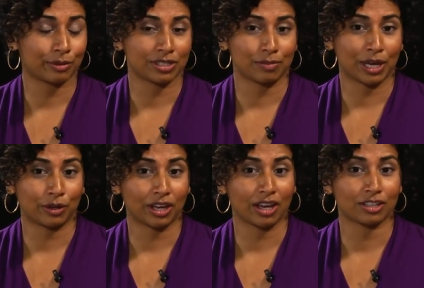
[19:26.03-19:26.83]
It was
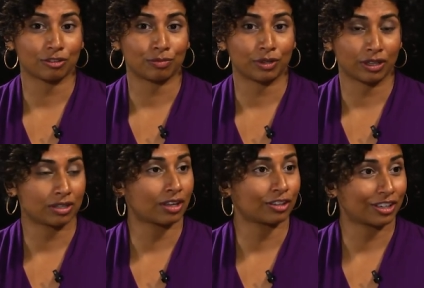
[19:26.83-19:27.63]
about a $100
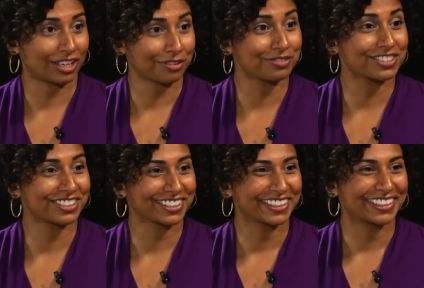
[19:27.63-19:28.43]
million gift